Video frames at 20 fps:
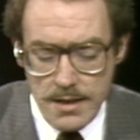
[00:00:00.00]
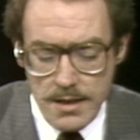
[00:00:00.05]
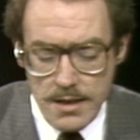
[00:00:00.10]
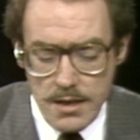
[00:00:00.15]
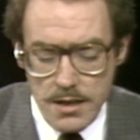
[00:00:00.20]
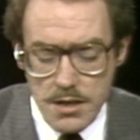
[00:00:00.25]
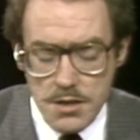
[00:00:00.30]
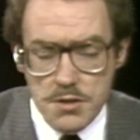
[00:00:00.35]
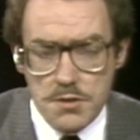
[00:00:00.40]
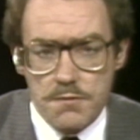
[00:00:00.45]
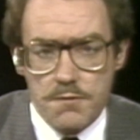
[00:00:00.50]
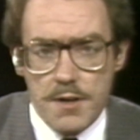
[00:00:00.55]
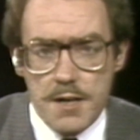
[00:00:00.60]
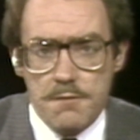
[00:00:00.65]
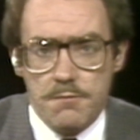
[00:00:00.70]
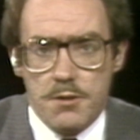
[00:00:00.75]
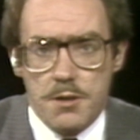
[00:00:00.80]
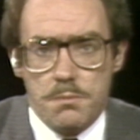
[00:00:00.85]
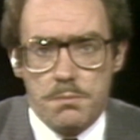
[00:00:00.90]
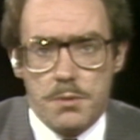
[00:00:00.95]
His
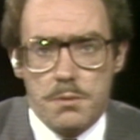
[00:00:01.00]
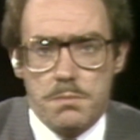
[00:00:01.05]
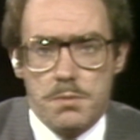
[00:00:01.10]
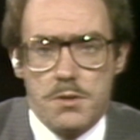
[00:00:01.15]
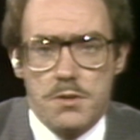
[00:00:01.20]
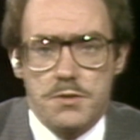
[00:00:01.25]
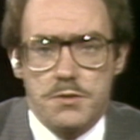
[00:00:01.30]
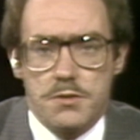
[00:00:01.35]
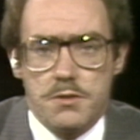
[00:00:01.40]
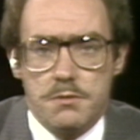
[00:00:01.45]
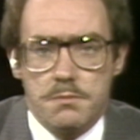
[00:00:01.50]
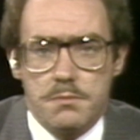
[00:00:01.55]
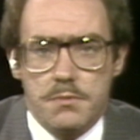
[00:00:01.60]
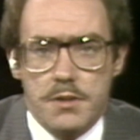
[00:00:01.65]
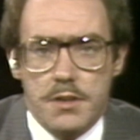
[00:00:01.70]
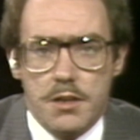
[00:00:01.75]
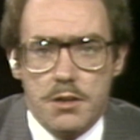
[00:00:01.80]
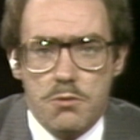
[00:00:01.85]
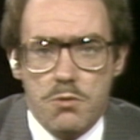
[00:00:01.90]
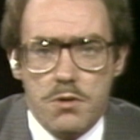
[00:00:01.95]
favorite proposal,
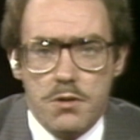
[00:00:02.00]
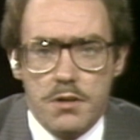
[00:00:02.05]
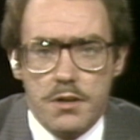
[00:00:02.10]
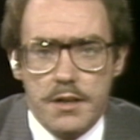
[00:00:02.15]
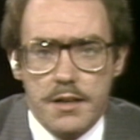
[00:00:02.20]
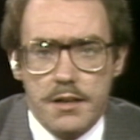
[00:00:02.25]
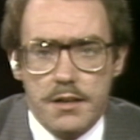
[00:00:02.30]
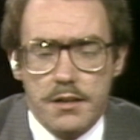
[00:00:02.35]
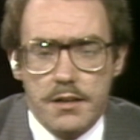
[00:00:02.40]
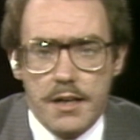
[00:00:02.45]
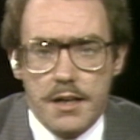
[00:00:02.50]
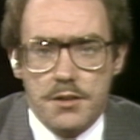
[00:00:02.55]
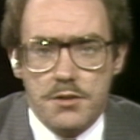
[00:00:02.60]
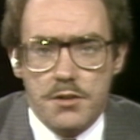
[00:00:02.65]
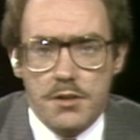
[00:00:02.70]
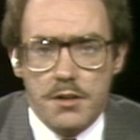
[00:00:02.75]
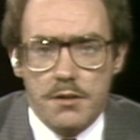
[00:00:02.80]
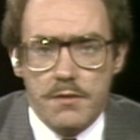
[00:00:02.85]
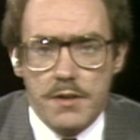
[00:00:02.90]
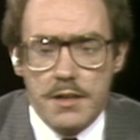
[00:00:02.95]
the quarterly
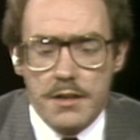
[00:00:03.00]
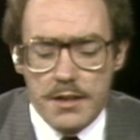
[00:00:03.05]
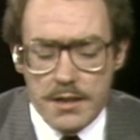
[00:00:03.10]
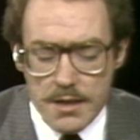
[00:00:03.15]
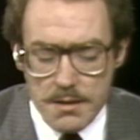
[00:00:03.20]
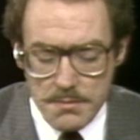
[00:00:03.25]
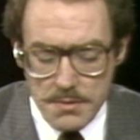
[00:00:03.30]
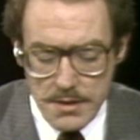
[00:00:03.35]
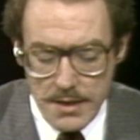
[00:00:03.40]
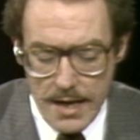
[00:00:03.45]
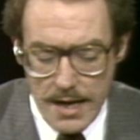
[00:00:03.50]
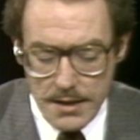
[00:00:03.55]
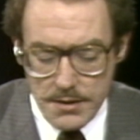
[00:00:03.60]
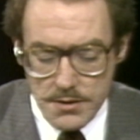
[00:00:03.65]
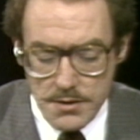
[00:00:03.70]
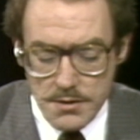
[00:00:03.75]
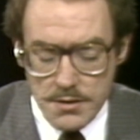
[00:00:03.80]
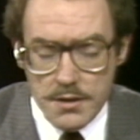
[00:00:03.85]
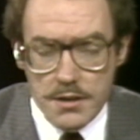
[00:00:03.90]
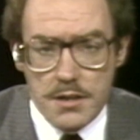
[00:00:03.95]
collection of income
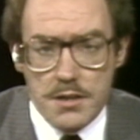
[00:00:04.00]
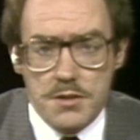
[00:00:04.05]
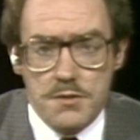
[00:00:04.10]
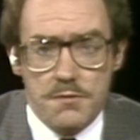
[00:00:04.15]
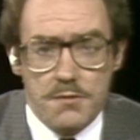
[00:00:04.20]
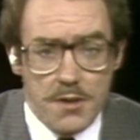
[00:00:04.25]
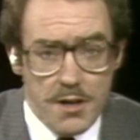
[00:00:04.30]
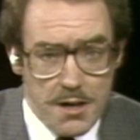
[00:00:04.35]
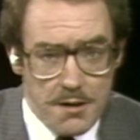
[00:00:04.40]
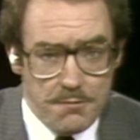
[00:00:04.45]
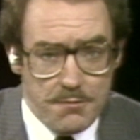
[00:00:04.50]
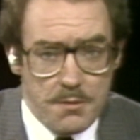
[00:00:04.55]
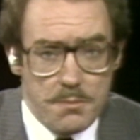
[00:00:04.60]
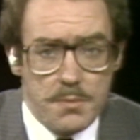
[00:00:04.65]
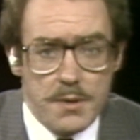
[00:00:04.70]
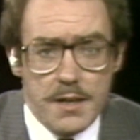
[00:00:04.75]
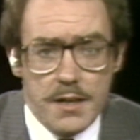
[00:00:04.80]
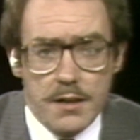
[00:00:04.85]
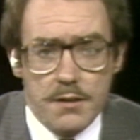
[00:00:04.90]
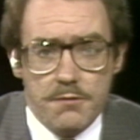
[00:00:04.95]
taxes, is far from
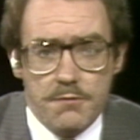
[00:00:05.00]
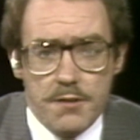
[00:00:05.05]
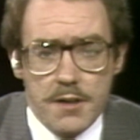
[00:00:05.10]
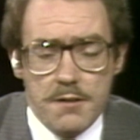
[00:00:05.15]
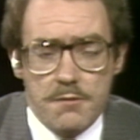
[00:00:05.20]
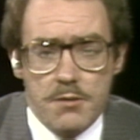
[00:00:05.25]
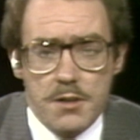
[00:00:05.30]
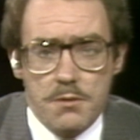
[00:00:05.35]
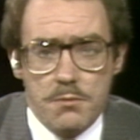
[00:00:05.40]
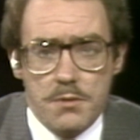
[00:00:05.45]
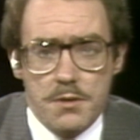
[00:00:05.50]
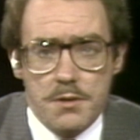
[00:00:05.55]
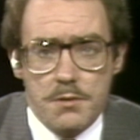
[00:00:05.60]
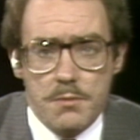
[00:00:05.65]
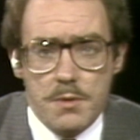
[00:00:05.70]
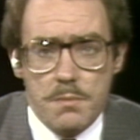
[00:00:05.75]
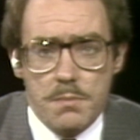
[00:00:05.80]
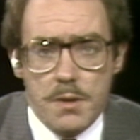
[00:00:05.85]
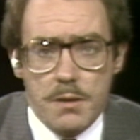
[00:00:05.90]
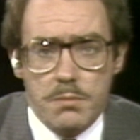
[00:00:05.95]
being a favorite with the
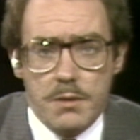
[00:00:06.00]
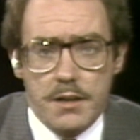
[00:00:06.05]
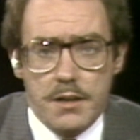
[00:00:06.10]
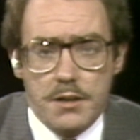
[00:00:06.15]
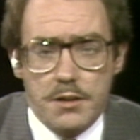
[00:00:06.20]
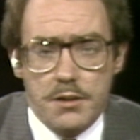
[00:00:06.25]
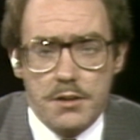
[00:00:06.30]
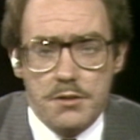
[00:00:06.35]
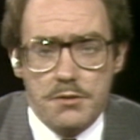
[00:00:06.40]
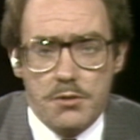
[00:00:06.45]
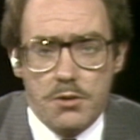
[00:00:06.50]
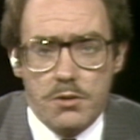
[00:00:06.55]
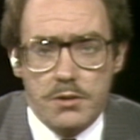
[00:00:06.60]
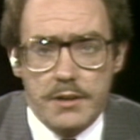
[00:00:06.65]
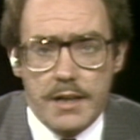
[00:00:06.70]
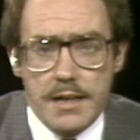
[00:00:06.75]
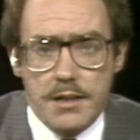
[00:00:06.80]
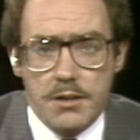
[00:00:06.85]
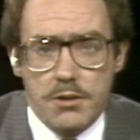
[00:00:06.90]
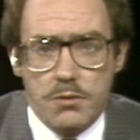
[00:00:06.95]
Republican-controlled
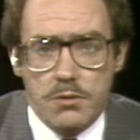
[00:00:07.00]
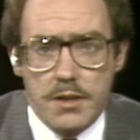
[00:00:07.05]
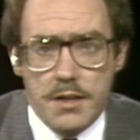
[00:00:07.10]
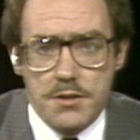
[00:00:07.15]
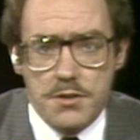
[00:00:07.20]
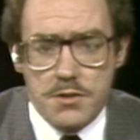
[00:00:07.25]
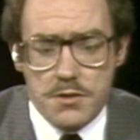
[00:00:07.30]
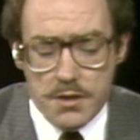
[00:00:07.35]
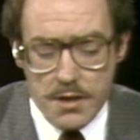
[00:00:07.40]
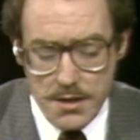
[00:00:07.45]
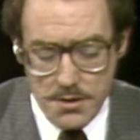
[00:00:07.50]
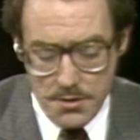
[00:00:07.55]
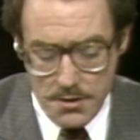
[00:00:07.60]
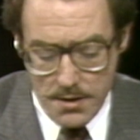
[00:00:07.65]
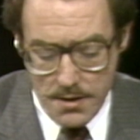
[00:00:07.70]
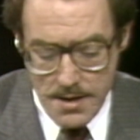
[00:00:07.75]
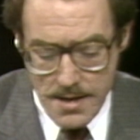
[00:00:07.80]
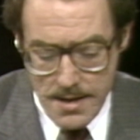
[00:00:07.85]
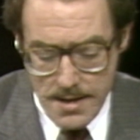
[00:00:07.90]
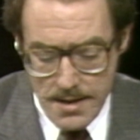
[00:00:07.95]
Idaho
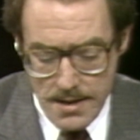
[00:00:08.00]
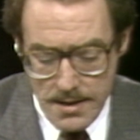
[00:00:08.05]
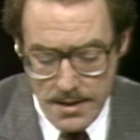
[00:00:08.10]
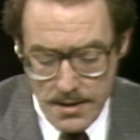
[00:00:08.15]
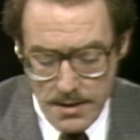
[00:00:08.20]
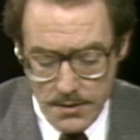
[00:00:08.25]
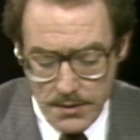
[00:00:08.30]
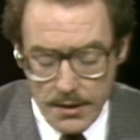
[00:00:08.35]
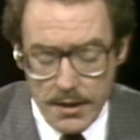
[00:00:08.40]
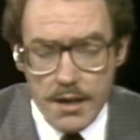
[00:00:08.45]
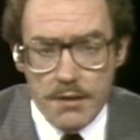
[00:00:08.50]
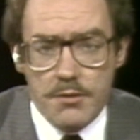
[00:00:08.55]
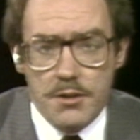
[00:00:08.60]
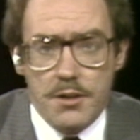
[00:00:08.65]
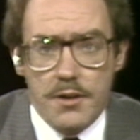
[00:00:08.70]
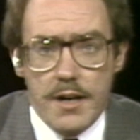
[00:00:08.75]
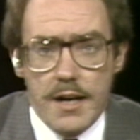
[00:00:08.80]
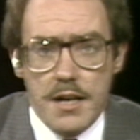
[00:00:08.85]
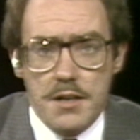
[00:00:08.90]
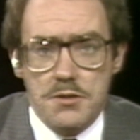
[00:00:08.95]
legislature. The
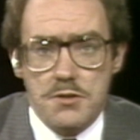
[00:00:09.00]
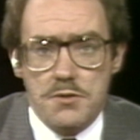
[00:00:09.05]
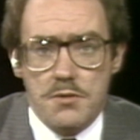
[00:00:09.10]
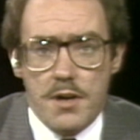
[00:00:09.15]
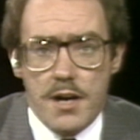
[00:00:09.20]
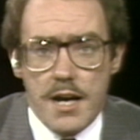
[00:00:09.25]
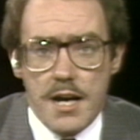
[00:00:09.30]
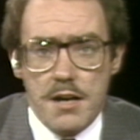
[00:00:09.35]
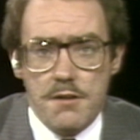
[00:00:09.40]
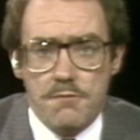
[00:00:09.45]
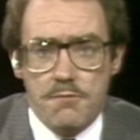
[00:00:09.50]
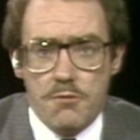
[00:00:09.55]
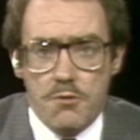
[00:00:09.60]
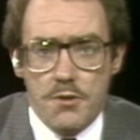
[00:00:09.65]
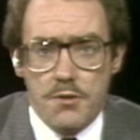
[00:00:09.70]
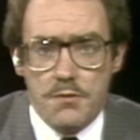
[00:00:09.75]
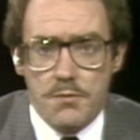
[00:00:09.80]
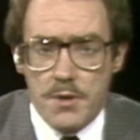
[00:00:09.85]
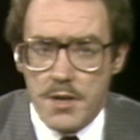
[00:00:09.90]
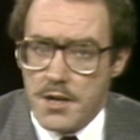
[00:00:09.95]
governor has tried
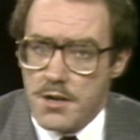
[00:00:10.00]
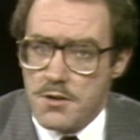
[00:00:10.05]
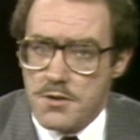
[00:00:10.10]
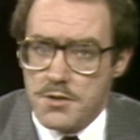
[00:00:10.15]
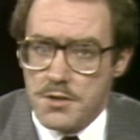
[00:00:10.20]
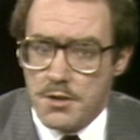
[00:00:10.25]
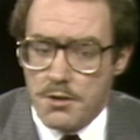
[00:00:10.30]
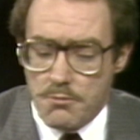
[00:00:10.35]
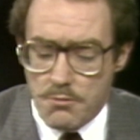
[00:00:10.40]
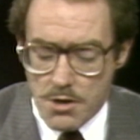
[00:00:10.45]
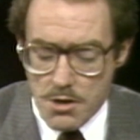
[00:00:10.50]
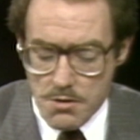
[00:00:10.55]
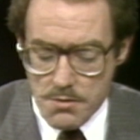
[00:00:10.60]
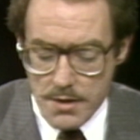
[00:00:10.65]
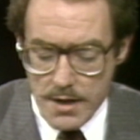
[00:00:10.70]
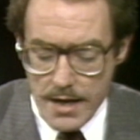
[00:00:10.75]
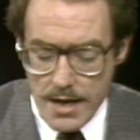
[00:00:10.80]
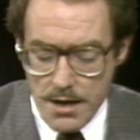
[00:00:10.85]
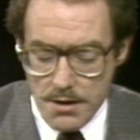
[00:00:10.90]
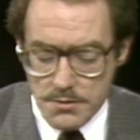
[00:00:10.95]
for 3 years in a row
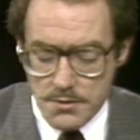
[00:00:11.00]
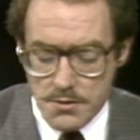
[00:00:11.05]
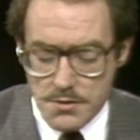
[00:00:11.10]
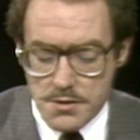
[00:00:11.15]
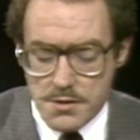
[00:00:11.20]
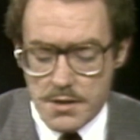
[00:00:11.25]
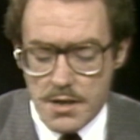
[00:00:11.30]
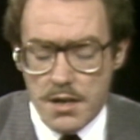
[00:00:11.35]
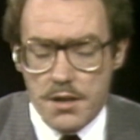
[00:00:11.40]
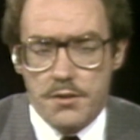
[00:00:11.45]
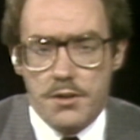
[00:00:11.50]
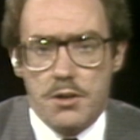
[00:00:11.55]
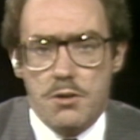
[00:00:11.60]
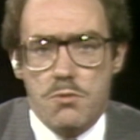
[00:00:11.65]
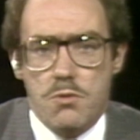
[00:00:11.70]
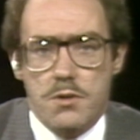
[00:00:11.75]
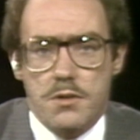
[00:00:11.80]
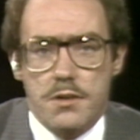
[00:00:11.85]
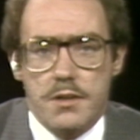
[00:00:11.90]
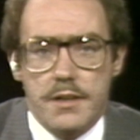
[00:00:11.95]
now to sell the
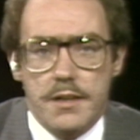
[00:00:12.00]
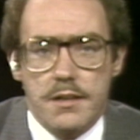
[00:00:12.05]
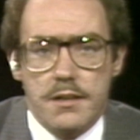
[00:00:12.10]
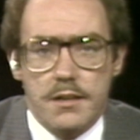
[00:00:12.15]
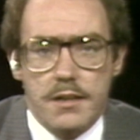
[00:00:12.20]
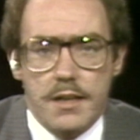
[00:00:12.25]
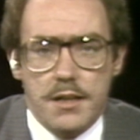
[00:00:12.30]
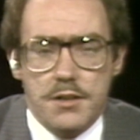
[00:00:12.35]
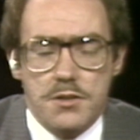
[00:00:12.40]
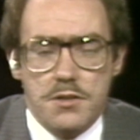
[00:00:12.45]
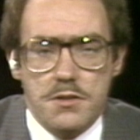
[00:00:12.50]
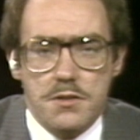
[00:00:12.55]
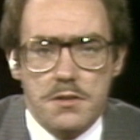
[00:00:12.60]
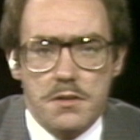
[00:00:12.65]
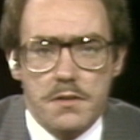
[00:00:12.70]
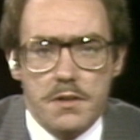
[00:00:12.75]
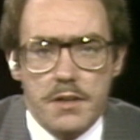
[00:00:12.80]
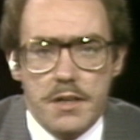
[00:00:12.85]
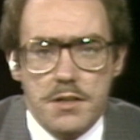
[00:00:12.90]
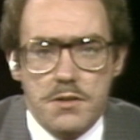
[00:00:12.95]
quarterly collections
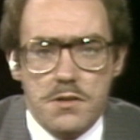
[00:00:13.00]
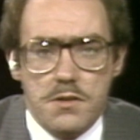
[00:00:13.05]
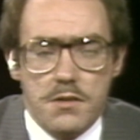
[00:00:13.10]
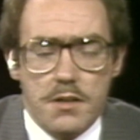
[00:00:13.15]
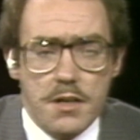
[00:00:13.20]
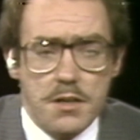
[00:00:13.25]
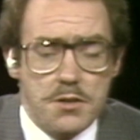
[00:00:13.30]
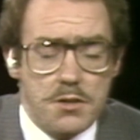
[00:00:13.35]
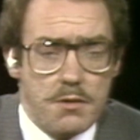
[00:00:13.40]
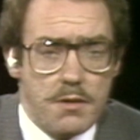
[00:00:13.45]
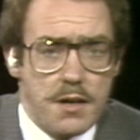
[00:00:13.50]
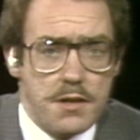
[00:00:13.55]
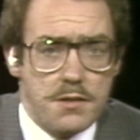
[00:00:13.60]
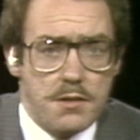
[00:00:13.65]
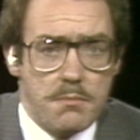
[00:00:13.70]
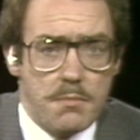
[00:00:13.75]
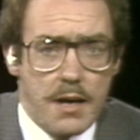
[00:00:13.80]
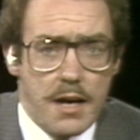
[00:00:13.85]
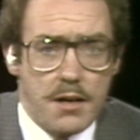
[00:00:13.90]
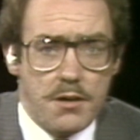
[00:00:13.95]
to the legislature as
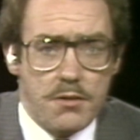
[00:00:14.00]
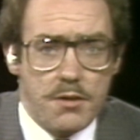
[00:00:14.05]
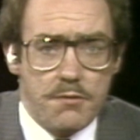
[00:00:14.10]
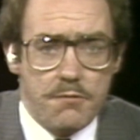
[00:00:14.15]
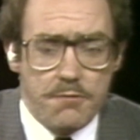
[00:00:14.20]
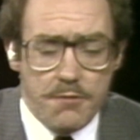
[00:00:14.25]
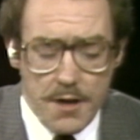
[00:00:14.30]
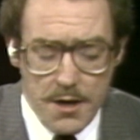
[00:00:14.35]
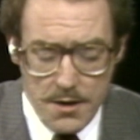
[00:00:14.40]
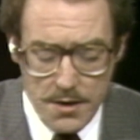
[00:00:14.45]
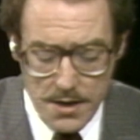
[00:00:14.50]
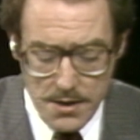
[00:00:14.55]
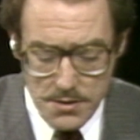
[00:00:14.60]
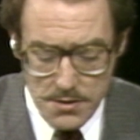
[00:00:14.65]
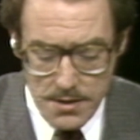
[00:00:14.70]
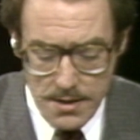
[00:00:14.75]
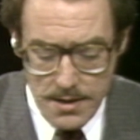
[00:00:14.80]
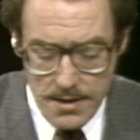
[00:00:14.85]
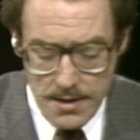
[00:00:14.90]
a matter of fairness.